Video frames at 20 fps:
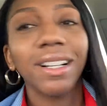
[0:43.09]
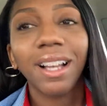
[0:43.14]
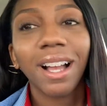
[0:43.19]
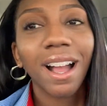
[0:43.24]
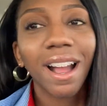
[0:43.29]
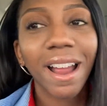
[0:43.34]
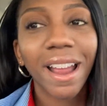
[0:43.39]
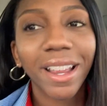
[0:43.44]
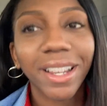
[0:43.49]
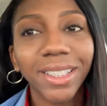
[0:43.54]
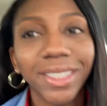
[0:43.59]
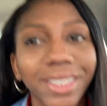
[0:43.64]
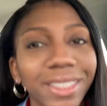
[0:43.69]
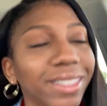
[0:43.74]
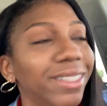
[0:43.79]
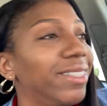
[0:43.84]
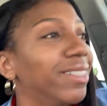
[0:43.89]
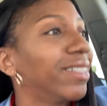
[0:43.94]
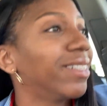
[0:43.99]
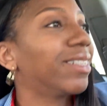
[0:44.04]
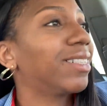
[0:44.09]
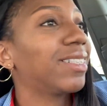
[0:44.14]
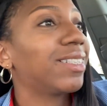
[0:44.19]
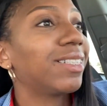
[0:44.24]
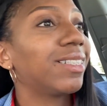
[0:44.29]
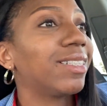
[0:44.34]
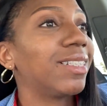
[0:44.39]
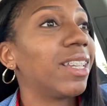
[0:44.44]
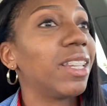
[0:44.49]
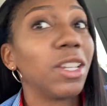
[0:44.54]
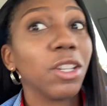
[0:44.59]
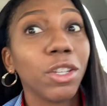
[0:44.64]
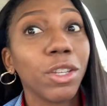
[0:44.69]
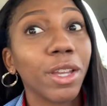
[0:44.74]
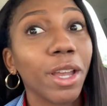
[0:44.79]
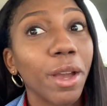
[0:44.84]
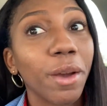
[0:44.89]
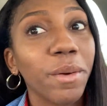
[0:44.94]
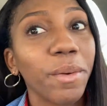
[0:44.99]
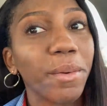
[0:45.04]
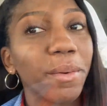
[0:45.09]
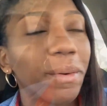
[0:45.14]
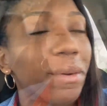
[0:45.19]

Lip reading: All right. Here you go.